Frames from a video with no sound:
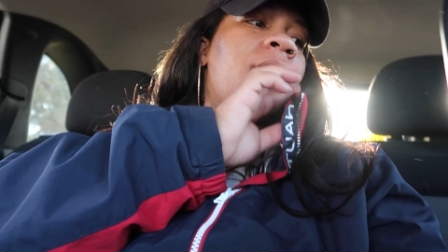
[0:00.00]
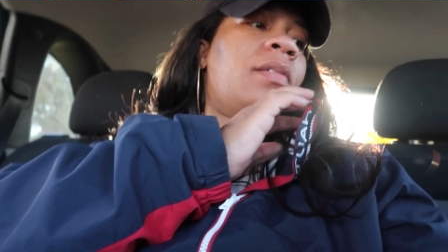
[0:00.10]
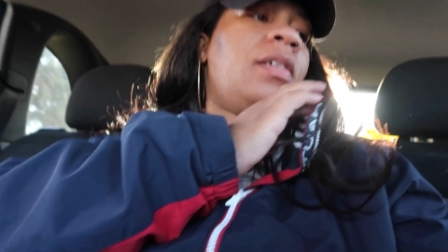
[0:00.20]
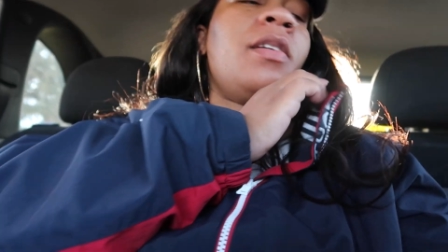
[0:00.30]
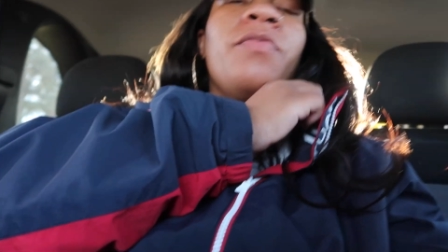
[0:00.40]

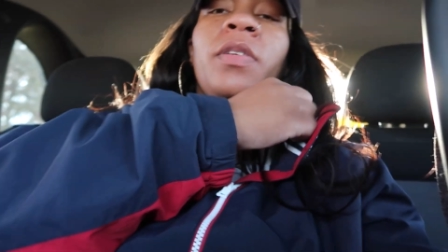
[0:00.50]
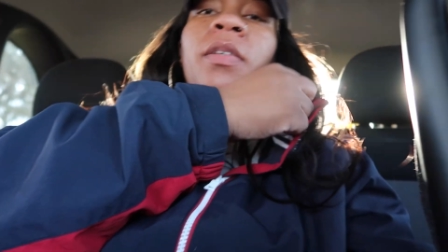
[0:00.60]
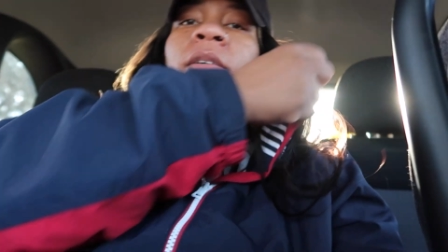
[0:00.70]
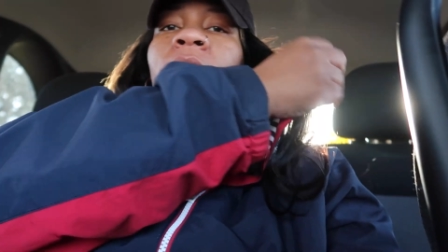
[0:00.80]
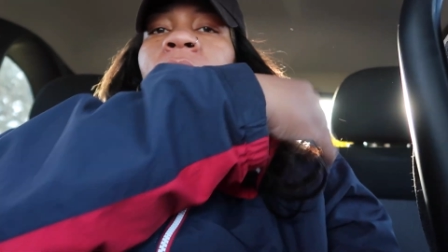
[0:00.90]
He's
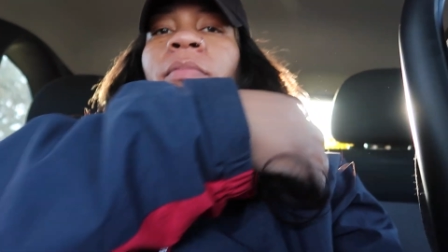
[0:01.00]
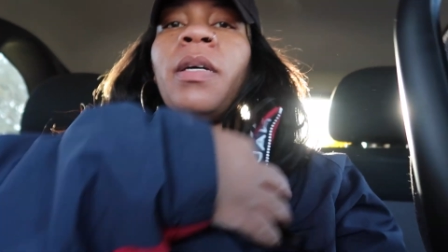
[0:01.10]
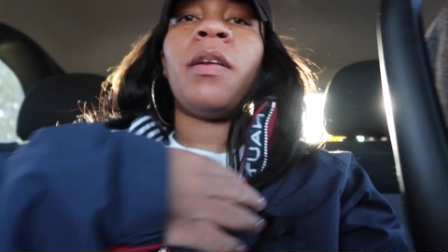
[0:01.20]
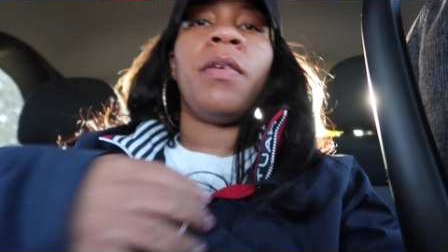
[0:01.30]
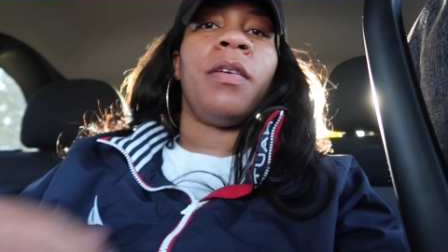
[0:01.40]
really up.
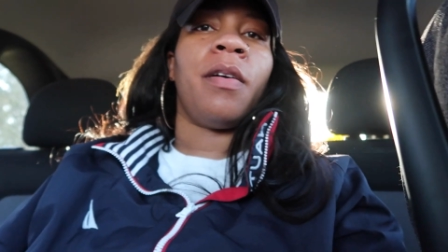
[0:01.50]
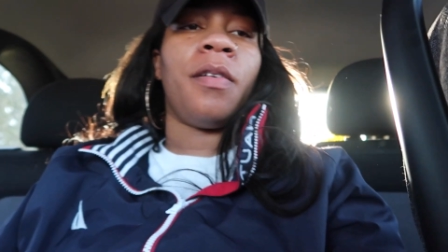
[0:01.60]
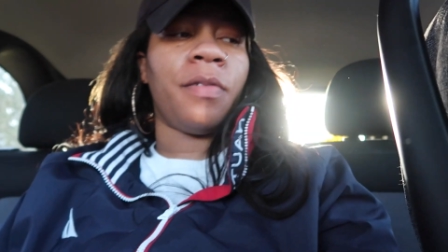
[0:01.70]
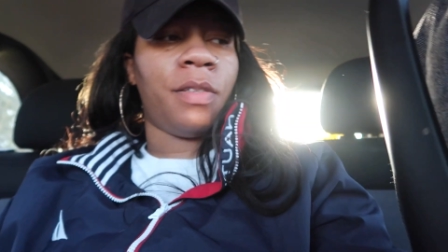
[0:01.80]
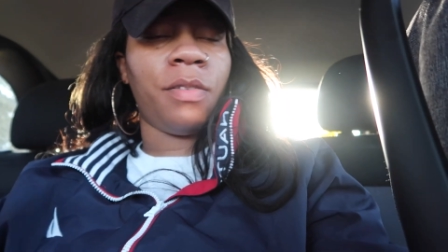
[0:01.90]
I know he
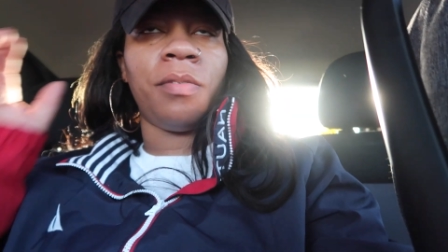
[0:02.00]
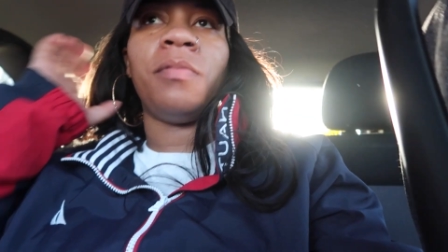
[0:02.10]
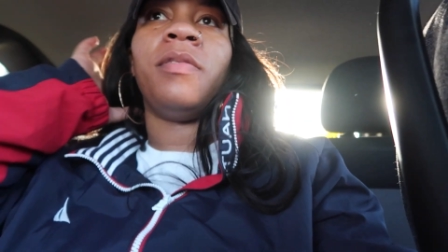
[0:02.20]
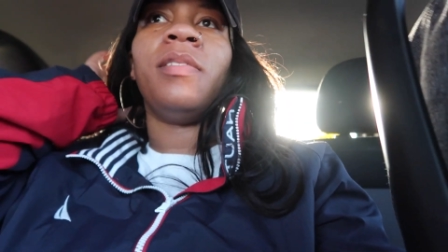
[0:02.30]
hungry too.